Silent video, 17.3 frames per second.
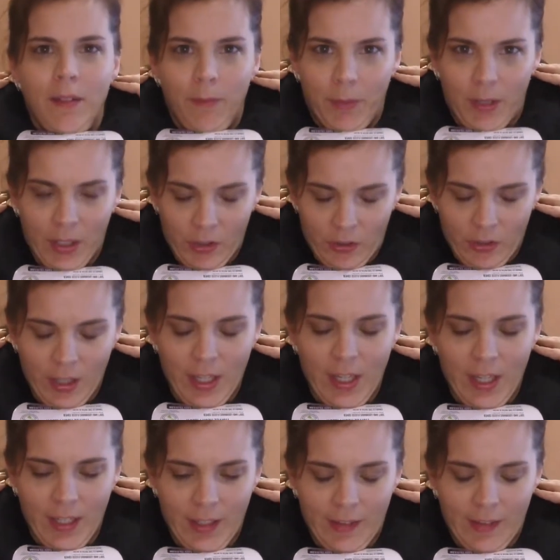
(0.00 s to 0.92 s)
because your
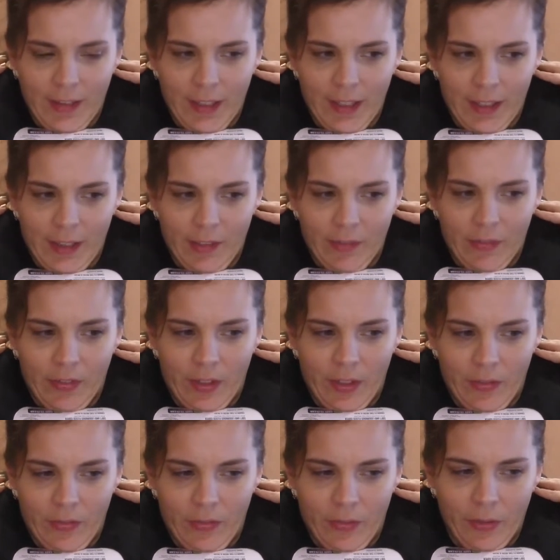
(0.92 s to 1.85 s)
head is likely to
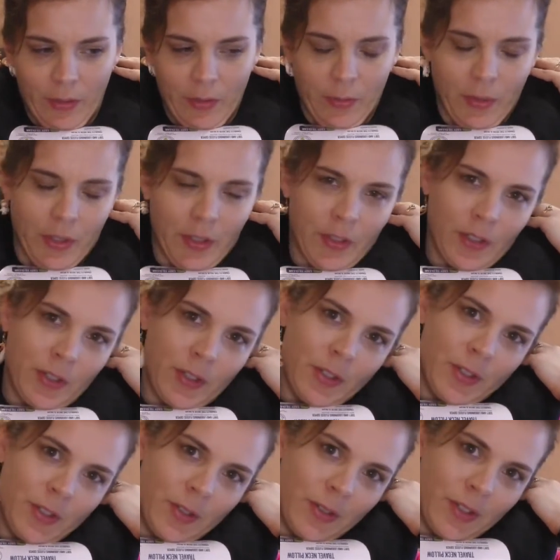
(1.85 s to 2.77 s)
fall forward
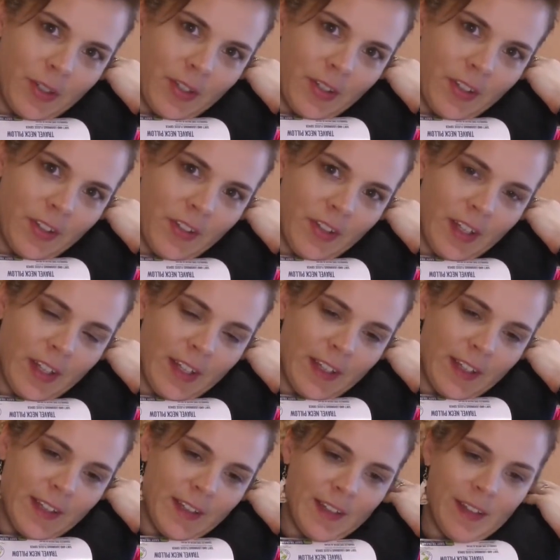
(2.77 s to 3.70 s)
or to the
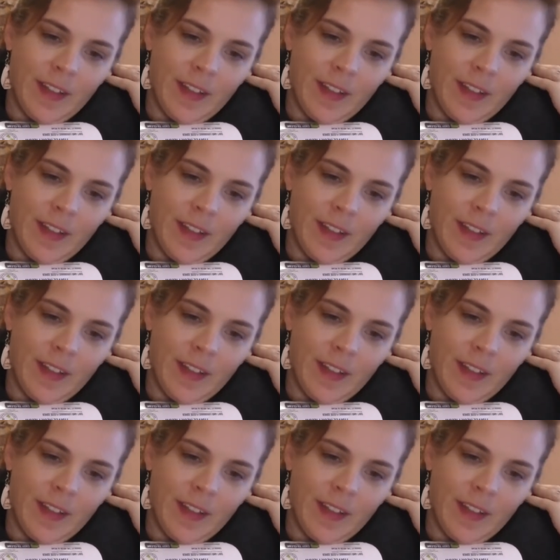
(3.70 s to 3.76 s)
side.